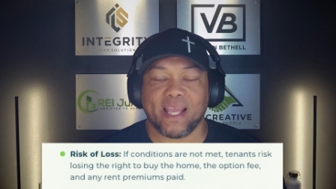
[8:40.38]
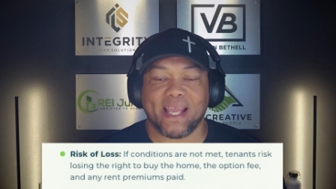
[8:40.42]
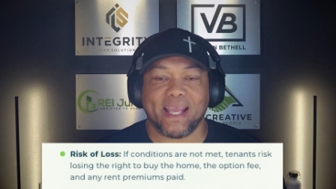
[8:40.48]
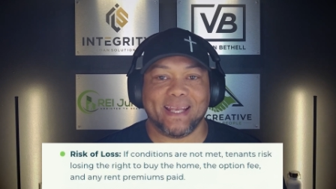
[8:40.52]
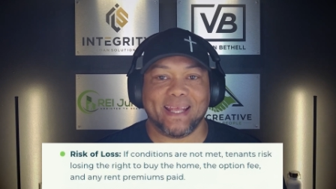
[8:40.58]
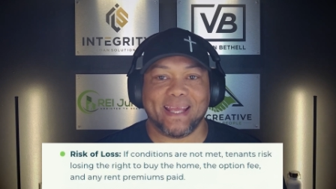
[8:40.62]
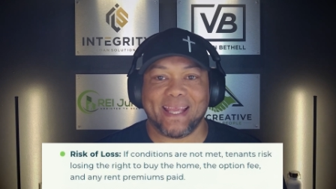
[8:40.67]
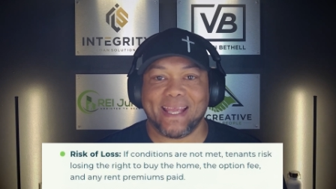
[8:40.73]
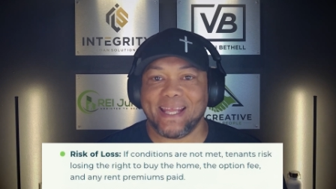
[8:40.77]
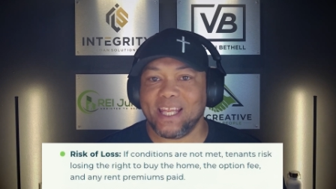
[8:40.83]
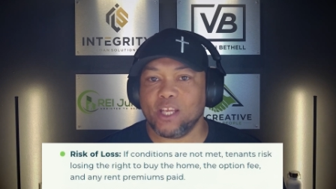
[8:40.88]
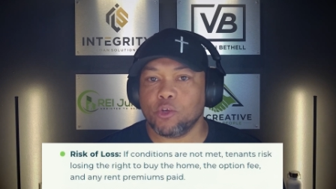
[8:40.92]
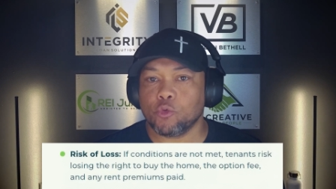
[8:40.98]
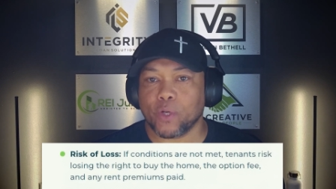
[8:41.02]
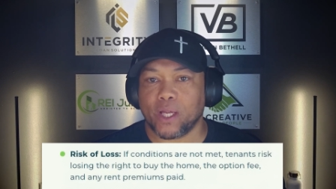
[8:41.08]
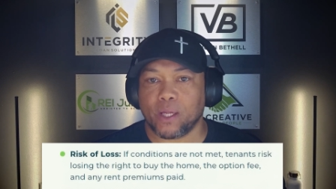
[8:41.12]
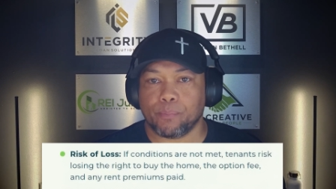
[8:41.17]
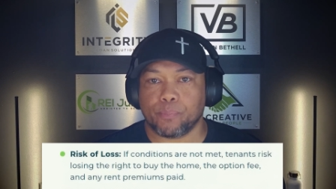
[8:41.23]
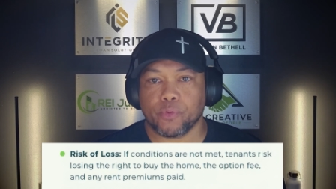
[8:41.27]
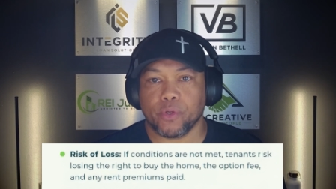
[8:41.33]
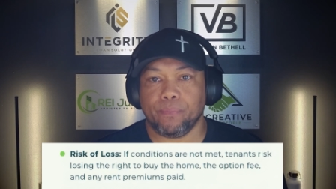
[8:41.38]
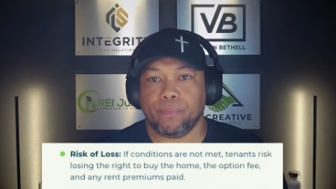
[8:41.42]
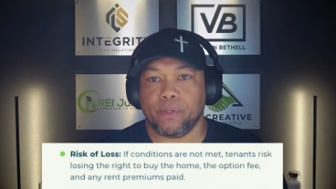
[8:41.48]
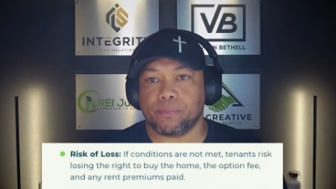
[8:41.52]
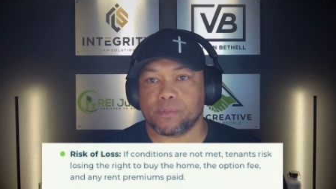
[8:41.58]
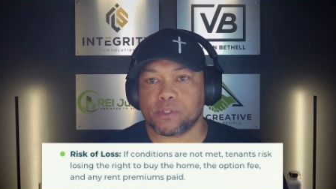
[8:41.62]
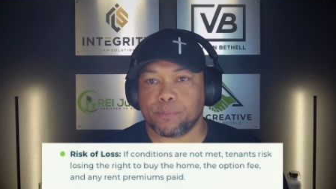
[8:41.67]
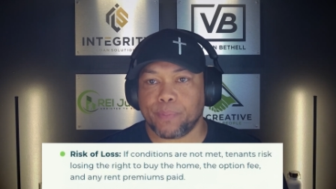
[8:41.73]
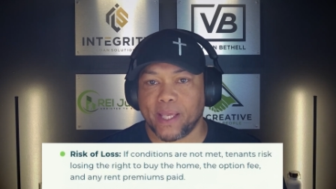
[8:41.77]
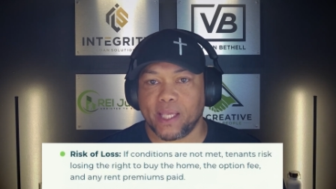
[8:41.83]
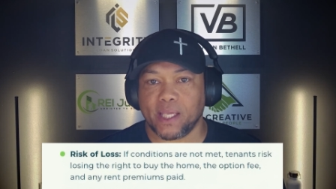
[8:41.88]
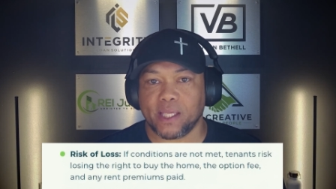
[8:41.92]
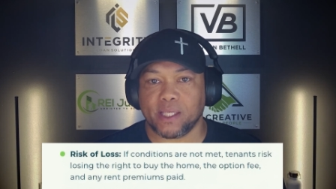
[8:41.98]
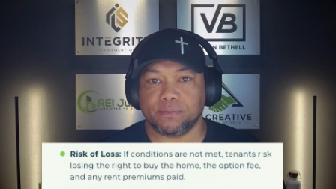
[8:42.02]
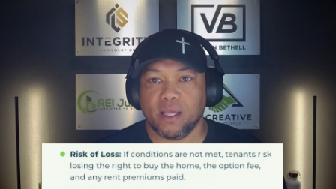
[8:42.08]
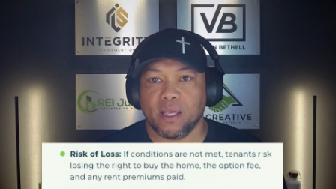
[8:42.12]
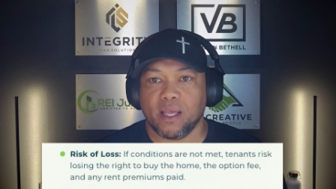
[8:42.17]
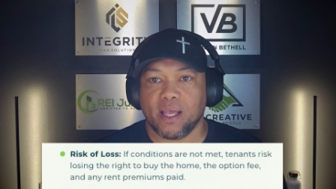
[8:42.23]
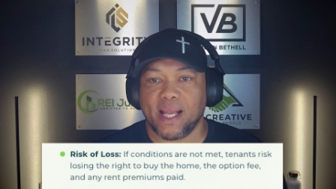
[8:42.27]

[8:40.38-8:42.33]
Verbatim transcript: and any rent premiums paid.